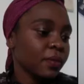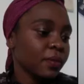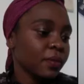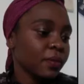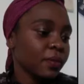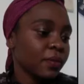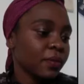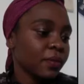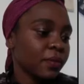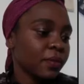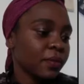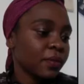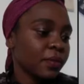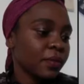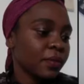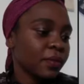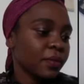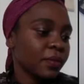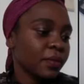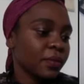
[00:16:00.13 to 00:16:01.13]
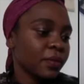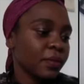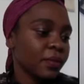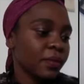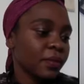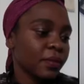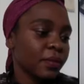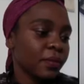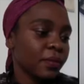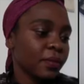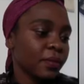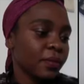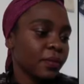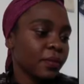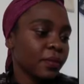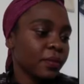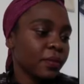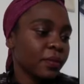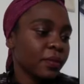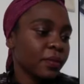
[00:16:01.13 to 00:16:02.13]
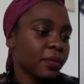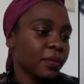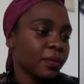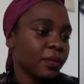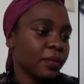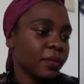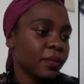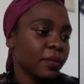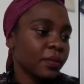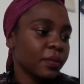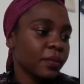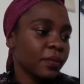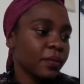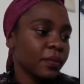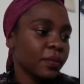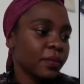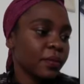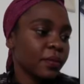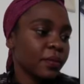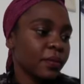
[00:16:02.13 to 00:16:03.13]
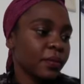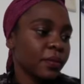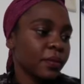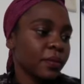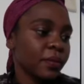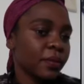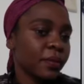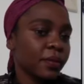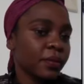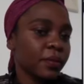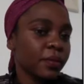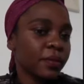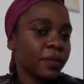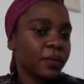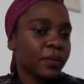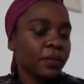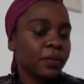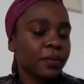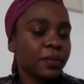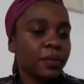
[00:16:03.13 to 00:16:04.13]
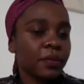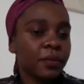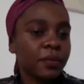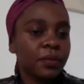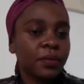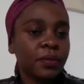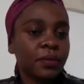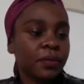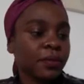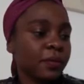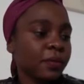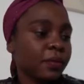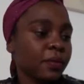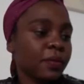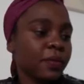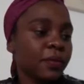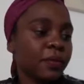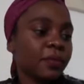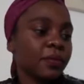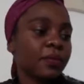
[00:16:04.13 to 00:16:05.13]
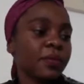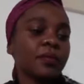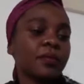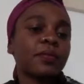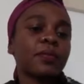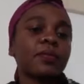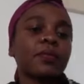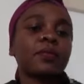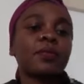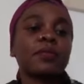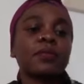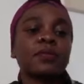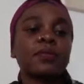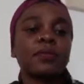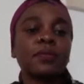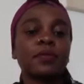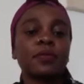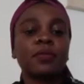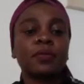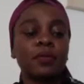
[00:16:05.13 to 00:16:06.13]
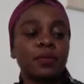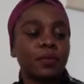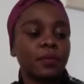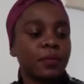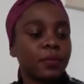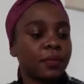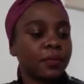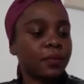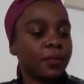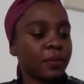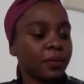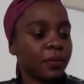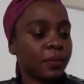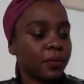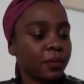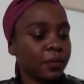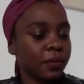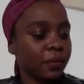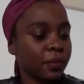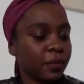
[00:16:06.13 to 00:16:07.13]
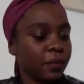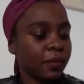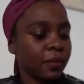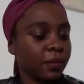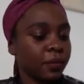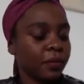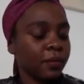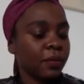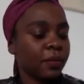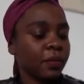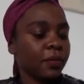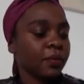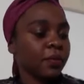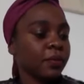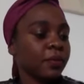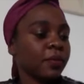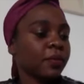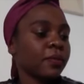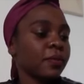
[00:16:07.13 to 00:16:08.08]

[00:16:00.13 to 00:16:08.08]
(silent)